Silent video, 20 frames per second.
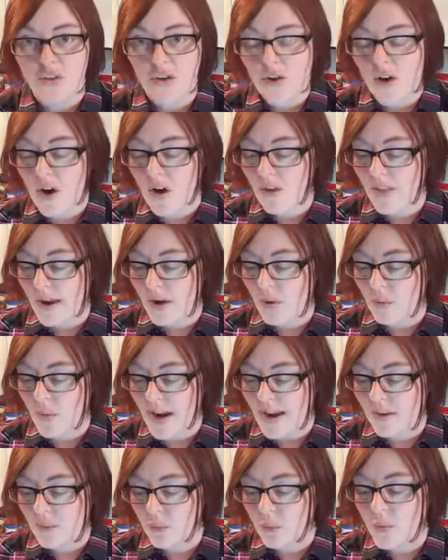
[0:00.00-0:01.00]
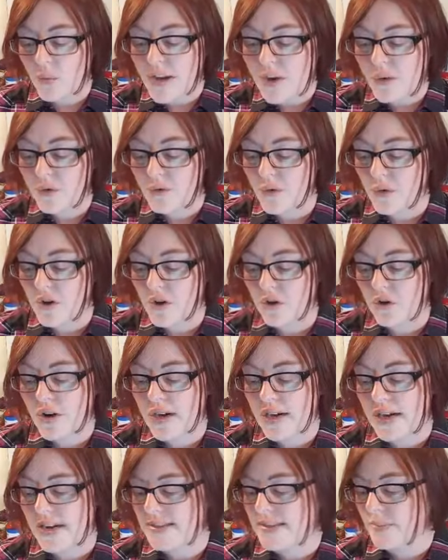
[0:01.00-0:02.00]
They're all like real food
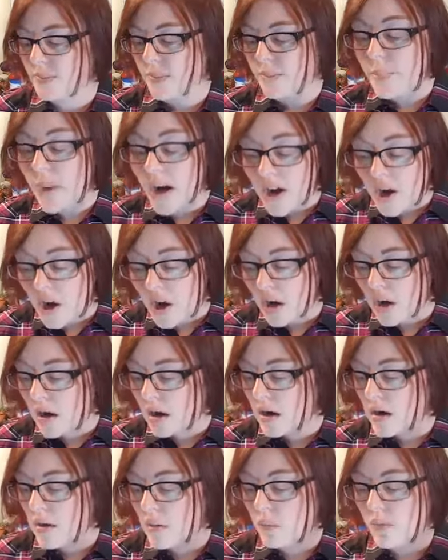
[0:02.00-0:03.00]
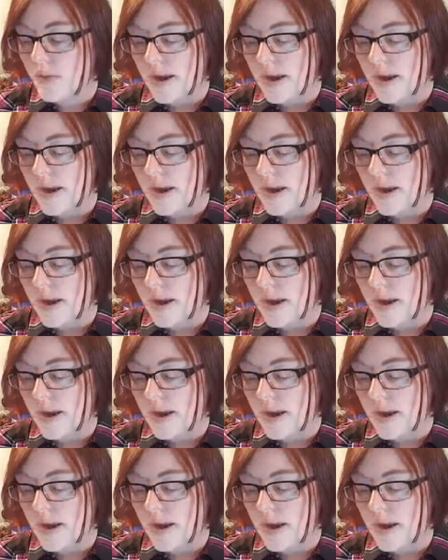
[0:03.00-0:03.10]
ingredients: butter,